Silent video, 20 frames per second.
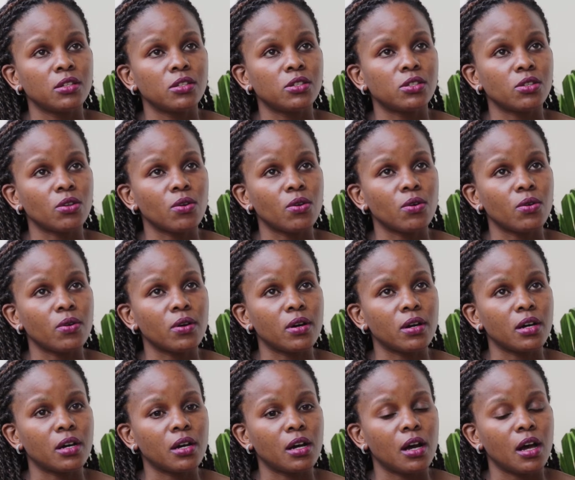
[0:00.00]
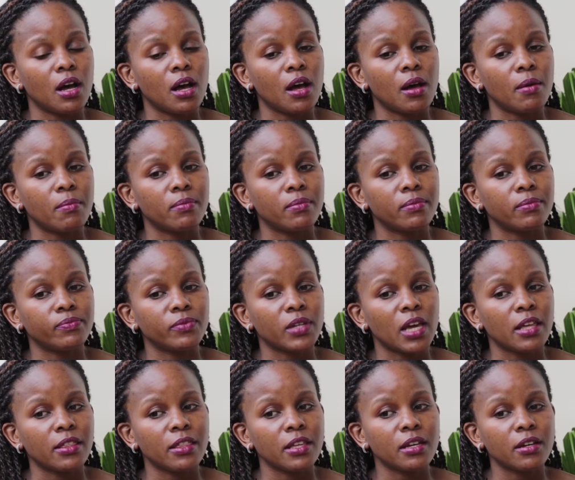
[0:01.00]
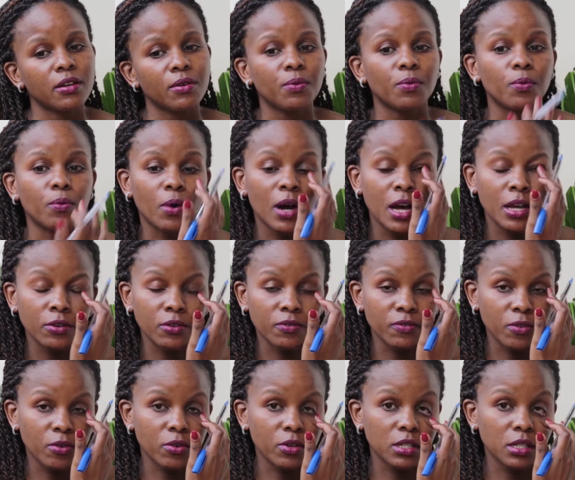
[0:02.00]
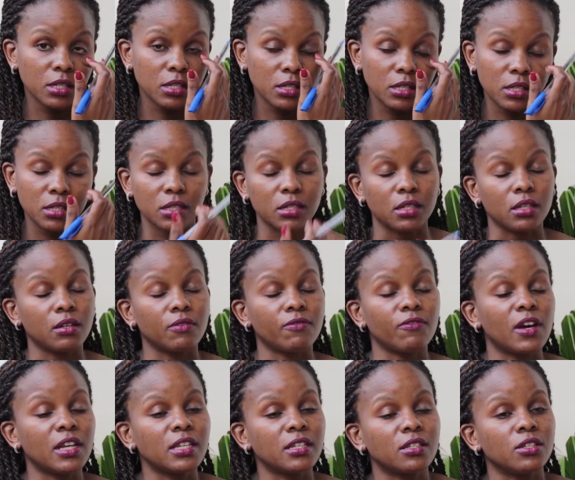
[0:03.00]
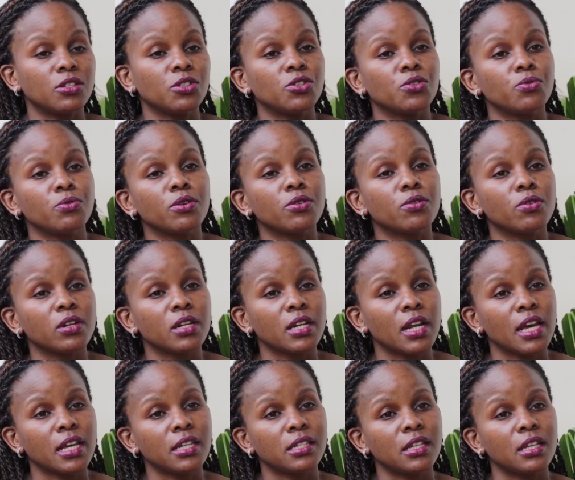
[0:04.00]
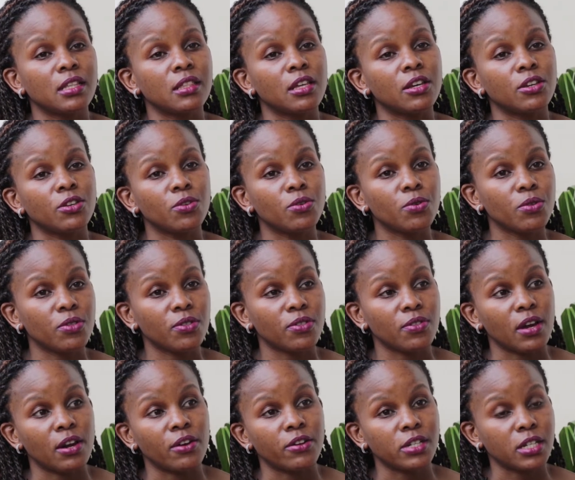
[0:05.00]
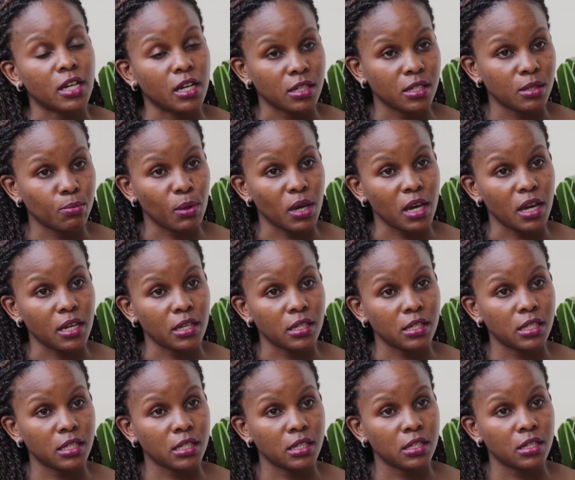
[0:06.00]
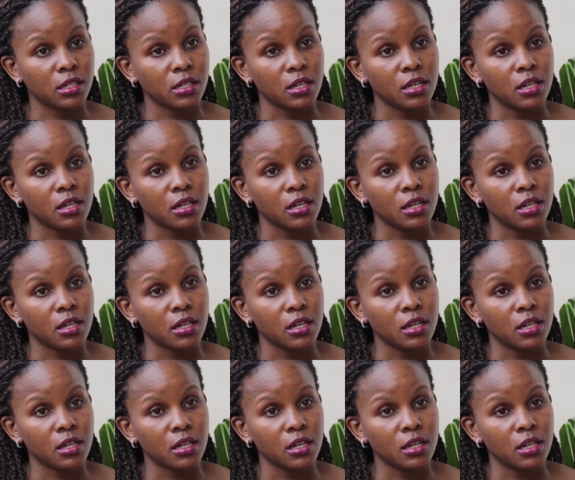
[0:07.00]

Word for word: So I think one, of course, first is to recognize that the youth are taxpayers,